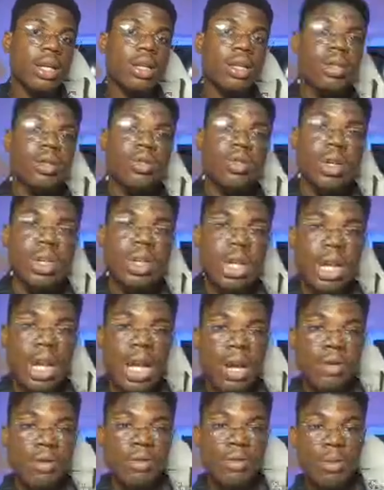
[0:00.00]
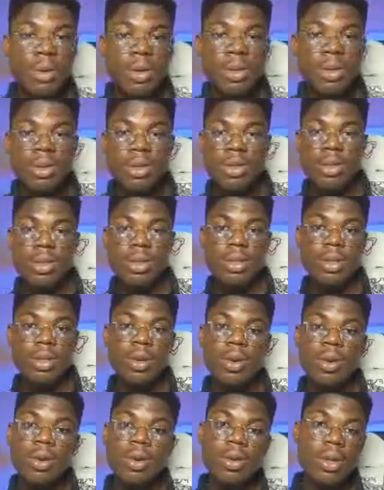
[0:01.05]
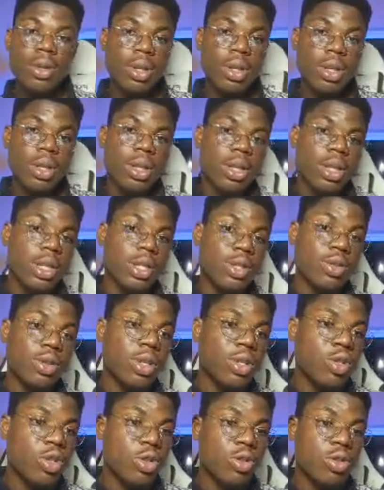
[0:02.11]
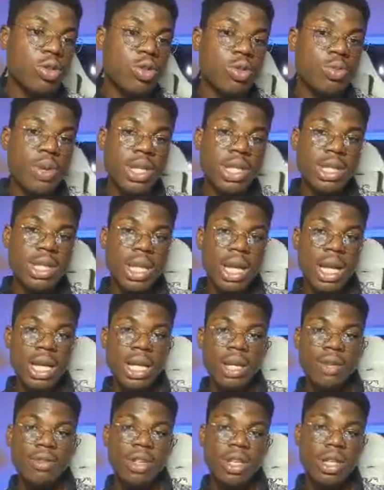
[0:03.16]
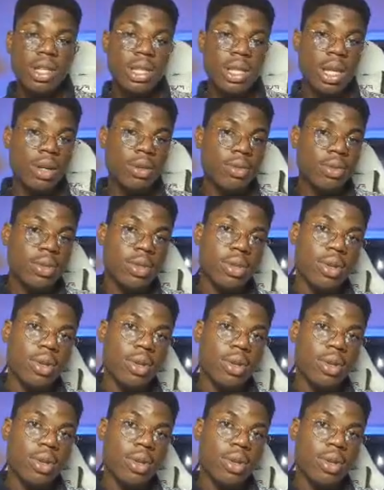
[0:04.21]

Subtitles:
joined the live, but it's only two persons that gave the discount.